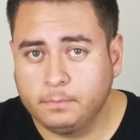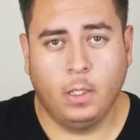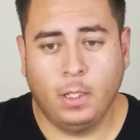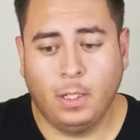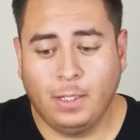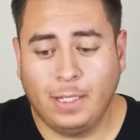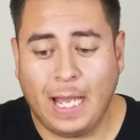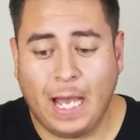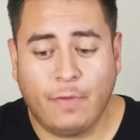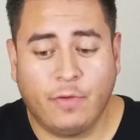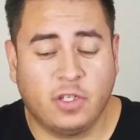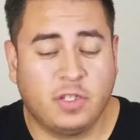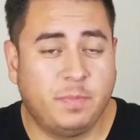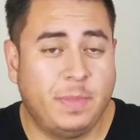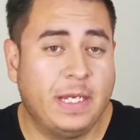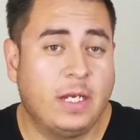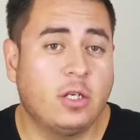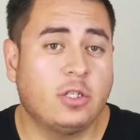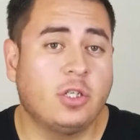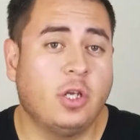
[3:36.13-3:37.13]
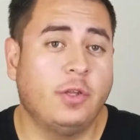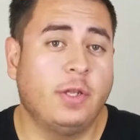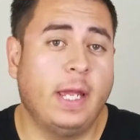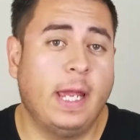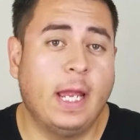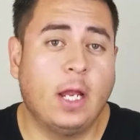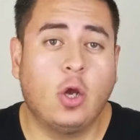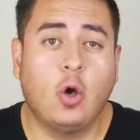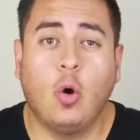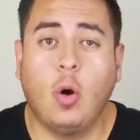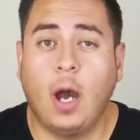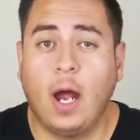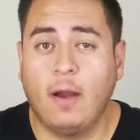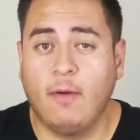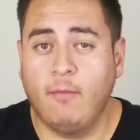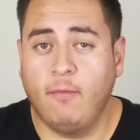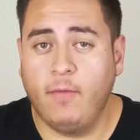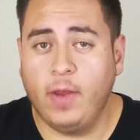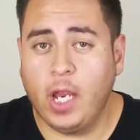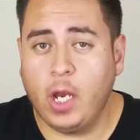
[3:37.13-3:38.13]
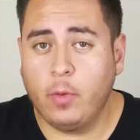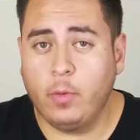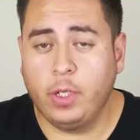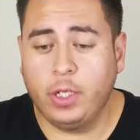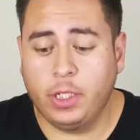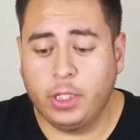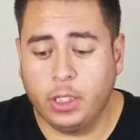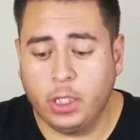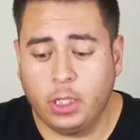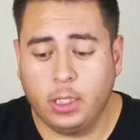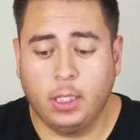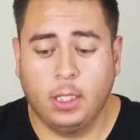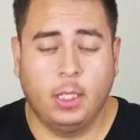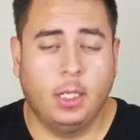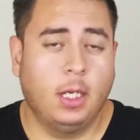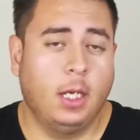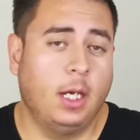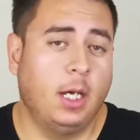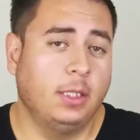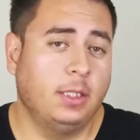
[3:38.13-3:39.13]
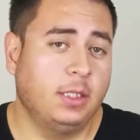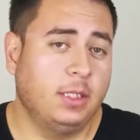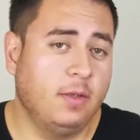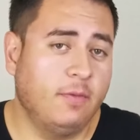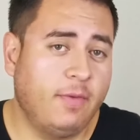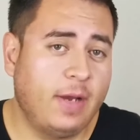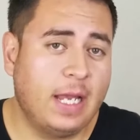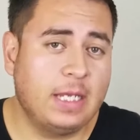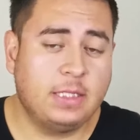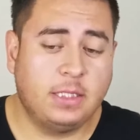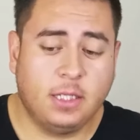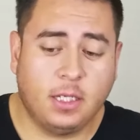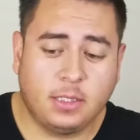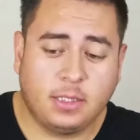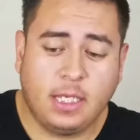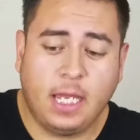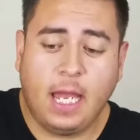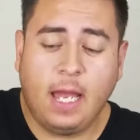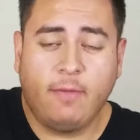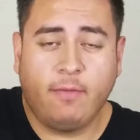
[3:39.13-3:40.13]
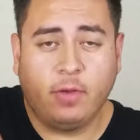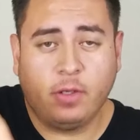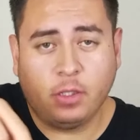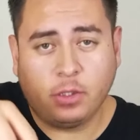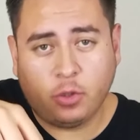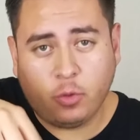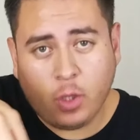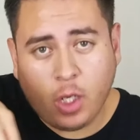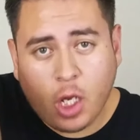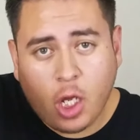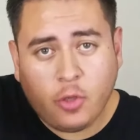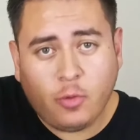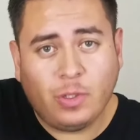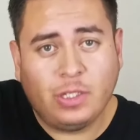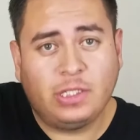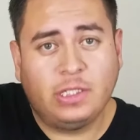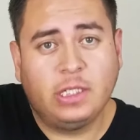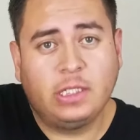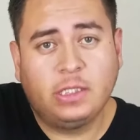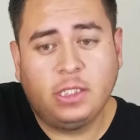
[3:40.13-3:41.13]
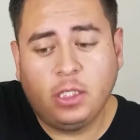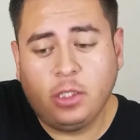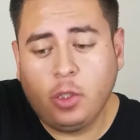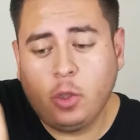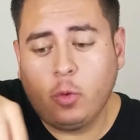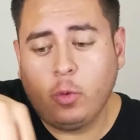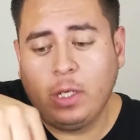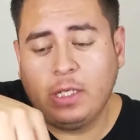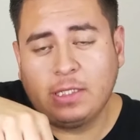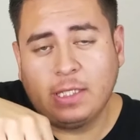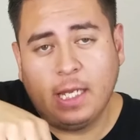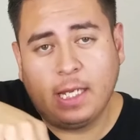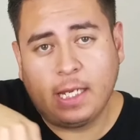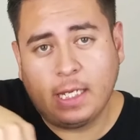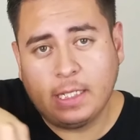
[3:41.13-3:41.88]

Now, the speakers on the Echo are very good. The device does have a 360 degrees, like I